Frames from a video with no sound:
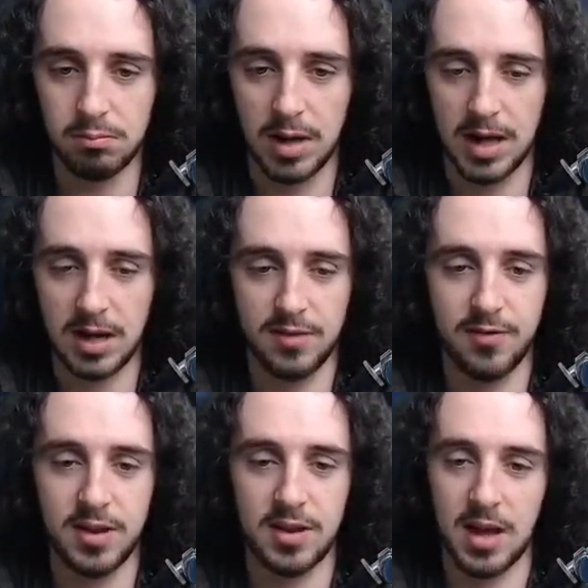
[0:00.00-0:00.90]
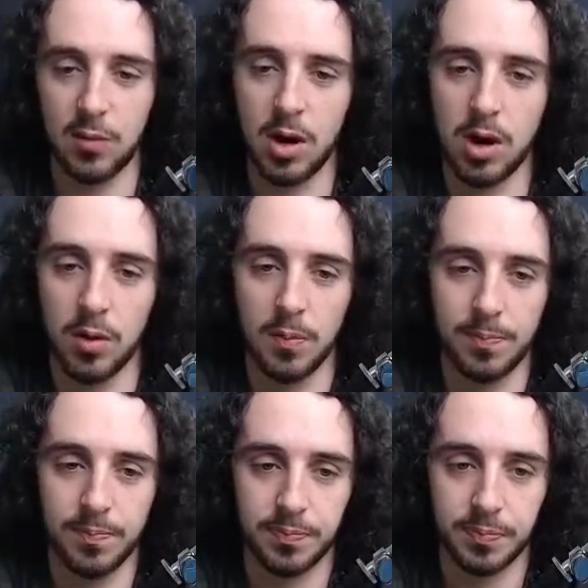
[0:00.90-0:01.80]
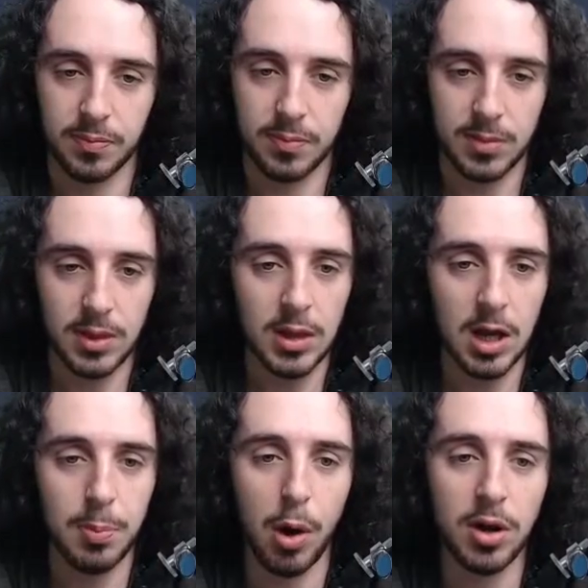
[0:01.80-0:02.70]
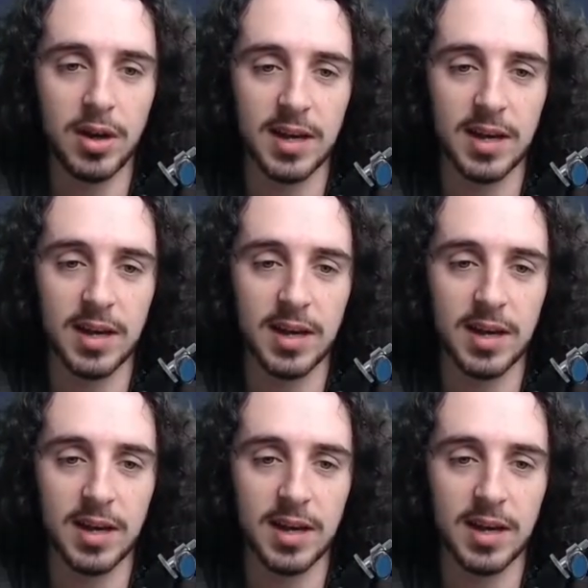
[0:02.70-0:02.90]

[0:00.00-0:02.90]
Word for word: How did he fit in there? Whoa! Upon